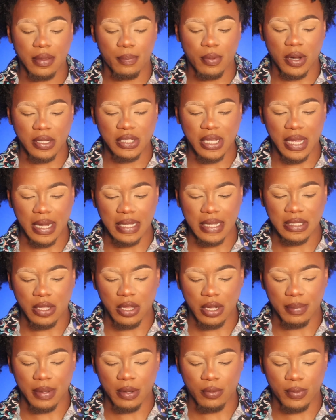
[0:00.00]
the brush set is
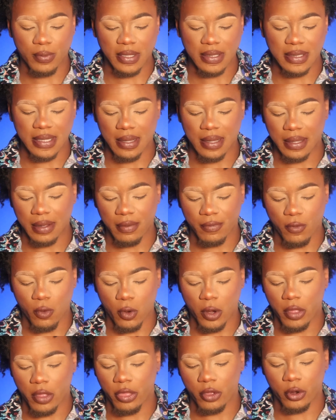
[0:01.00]
gonna be retailing
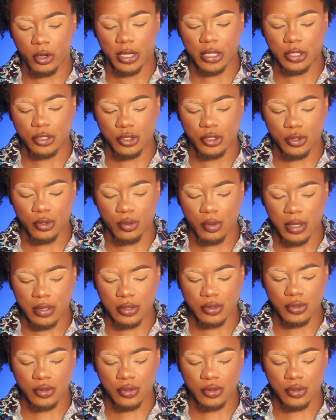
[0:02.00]
for $32.